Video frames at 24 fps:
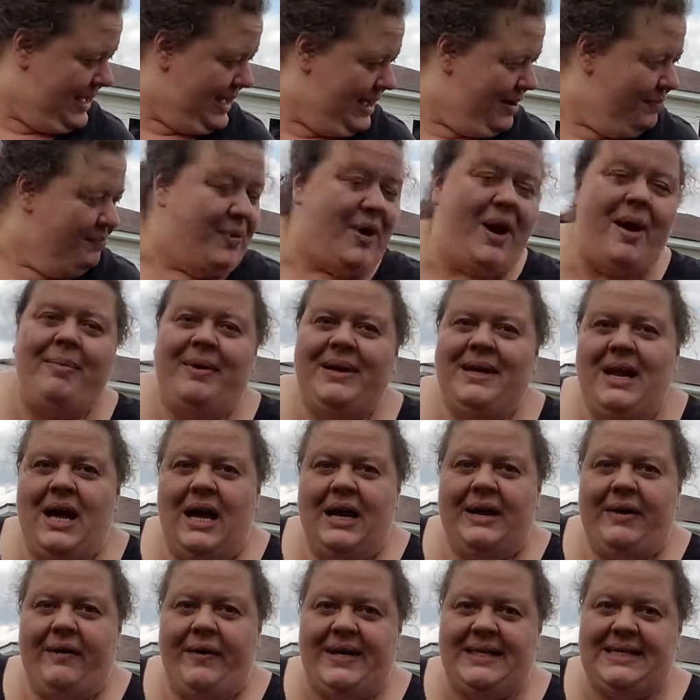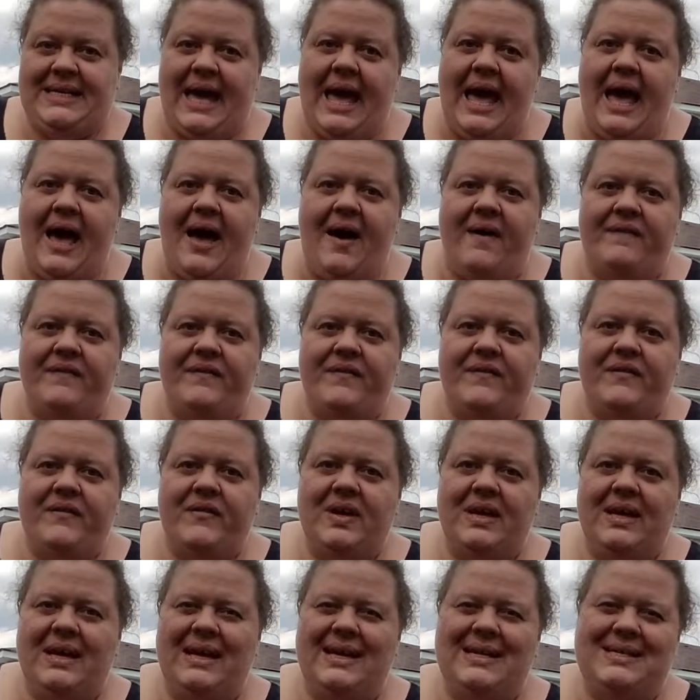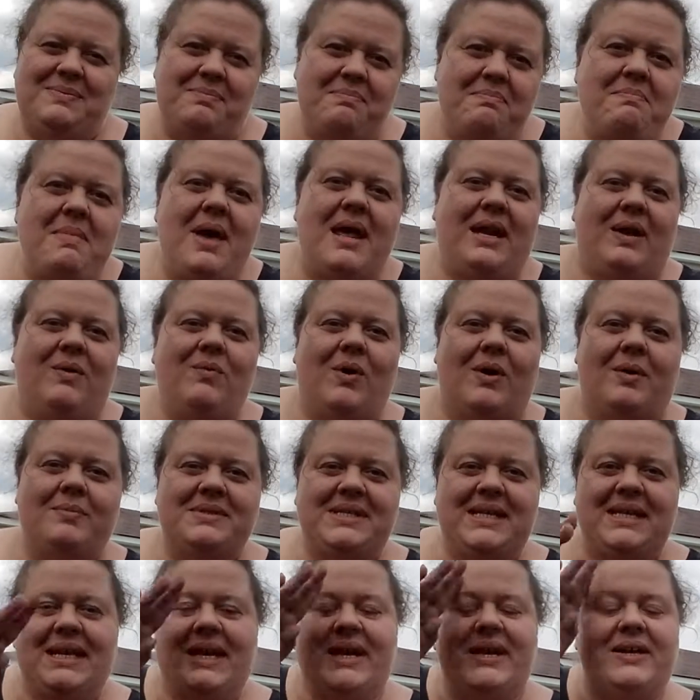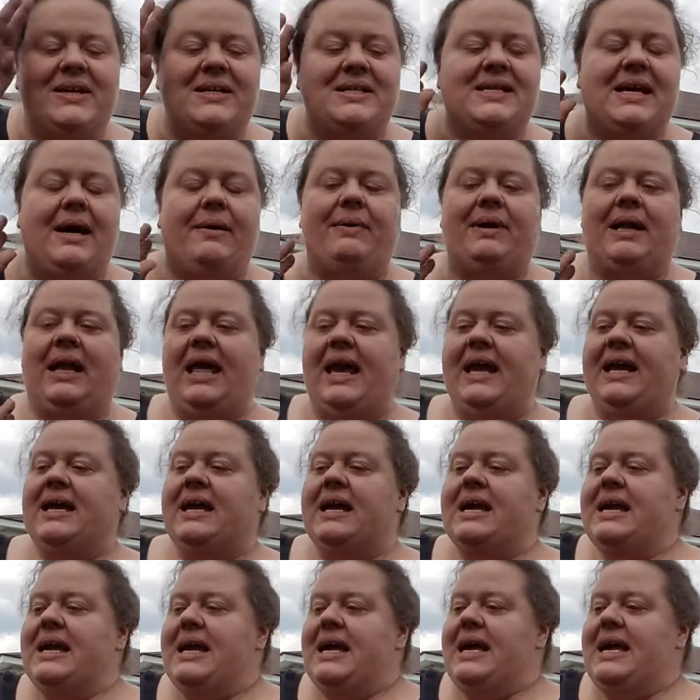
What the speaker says: I'm probably not going to have as many worms in here as I would like.